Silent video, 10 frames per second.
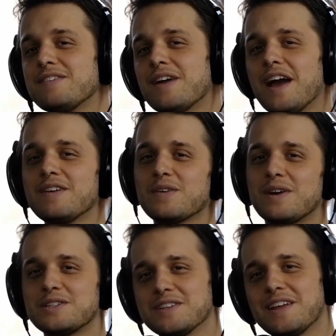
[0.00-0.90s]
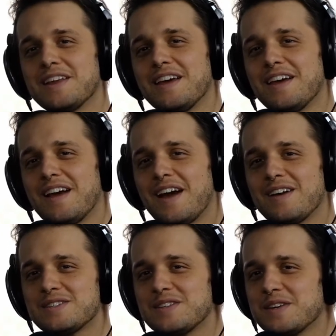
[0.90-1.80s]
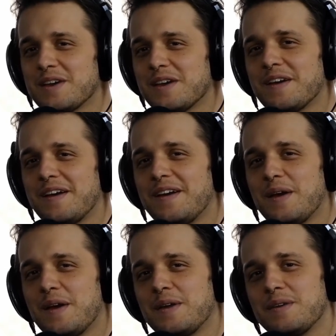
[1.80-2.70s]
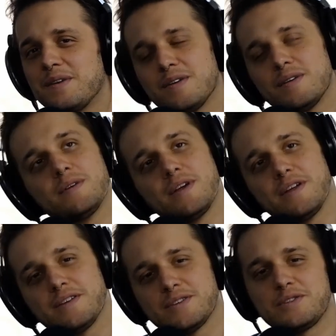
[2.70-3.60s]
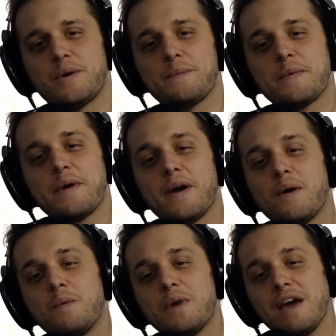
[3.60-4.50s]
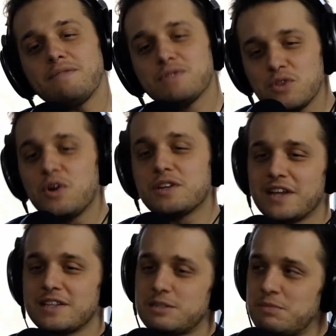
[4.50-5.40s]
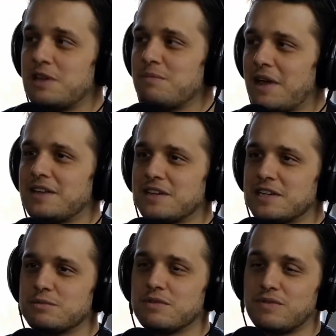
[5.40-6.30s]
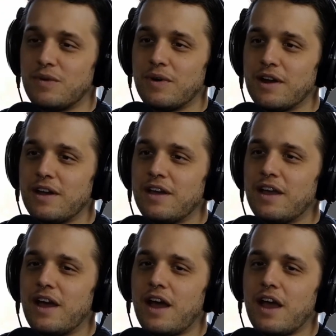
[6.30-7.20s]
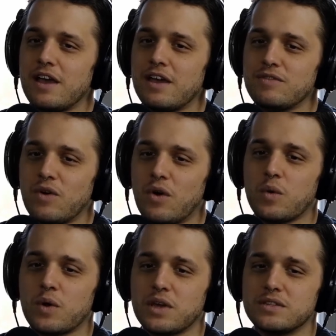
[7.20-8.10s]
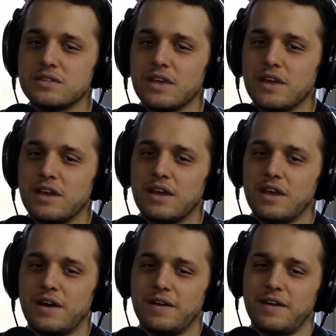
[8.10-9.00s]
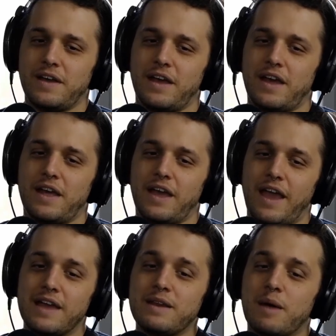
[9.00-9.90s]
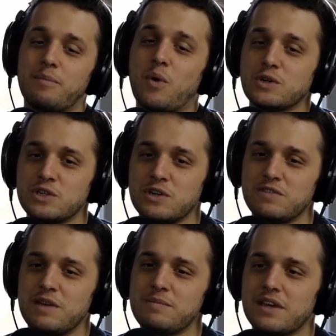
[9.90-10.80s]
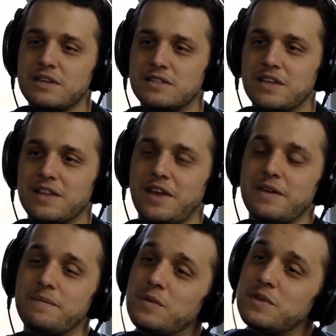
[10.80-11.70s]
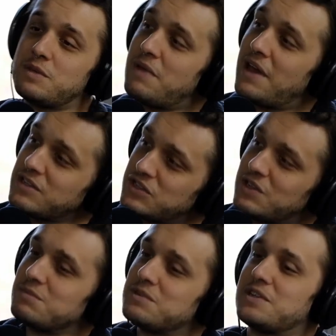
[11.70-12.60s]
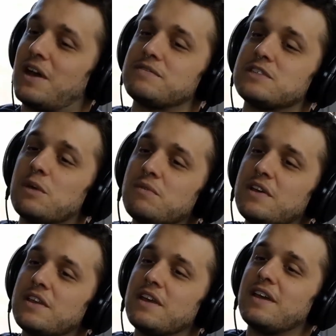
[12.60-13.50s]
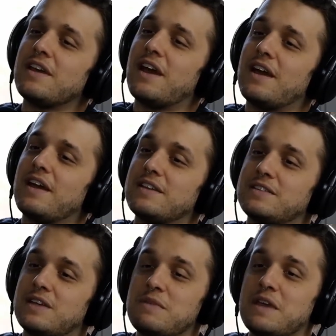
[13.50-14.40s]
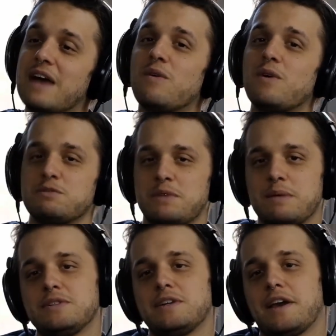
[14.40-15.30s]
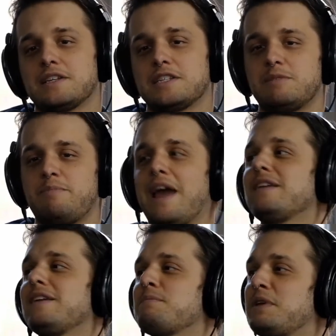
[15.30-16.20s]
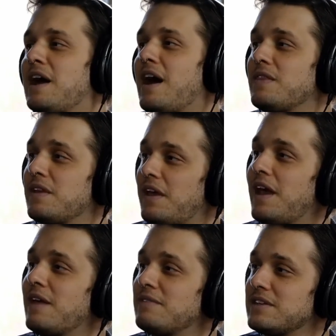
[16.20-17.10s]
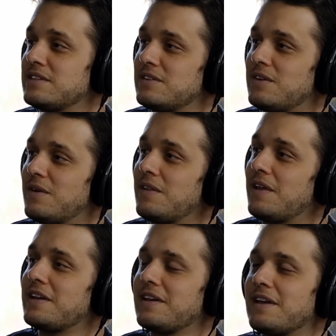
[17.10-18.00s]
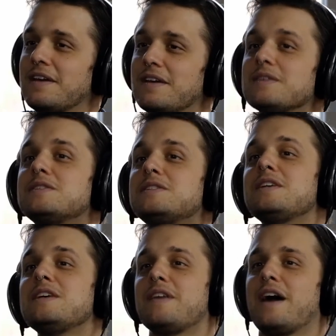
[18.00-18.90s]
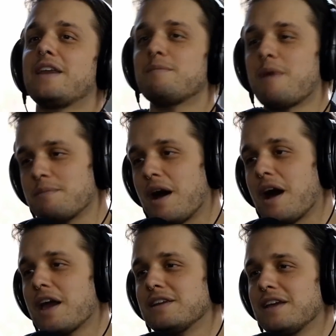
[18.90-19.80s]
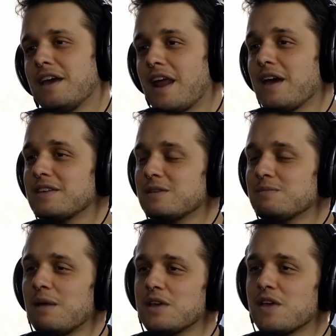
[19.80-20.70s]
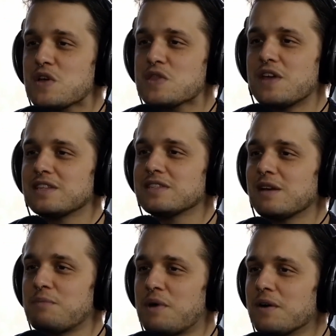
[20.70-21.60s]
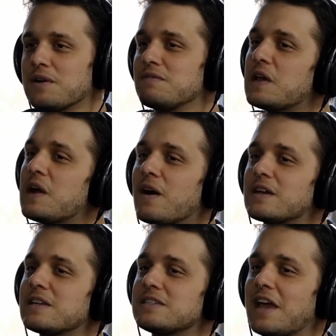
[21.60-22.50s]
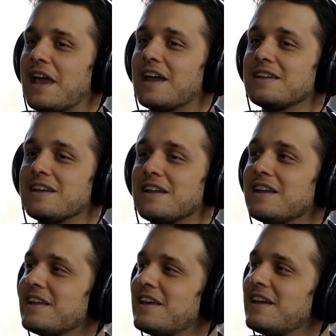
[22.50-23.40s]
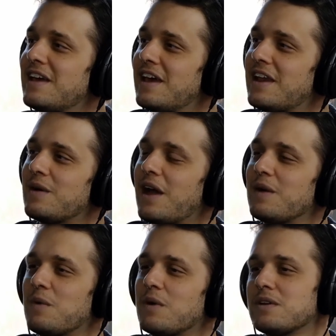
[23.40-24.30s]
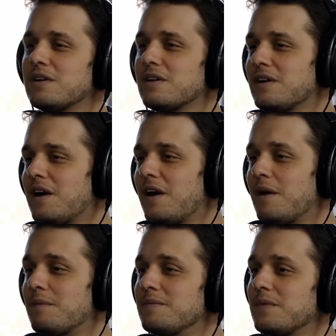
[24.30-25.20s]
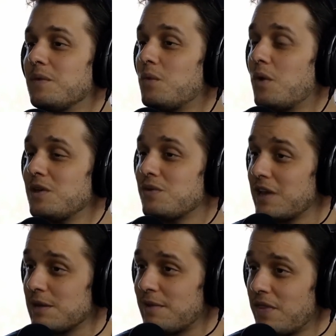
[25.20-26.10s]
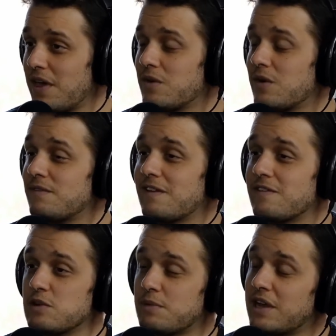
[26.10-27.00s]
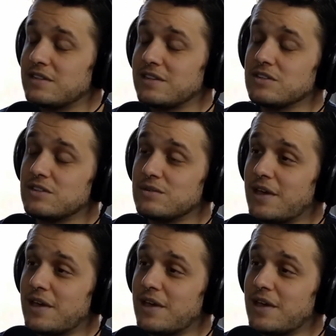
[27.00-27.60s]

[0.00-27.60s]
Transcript: have a question that I was thinking so when I've looked at spin paintings before, I have always had a portion of them exist, like with the pendulum stuff. Some of it, to me, I've always been able to expand it beyond the canvas or like see that in my mind. And sometimes I think that's like part of the artist's hand in it. And I wonder what you think about that, or if any of your paintings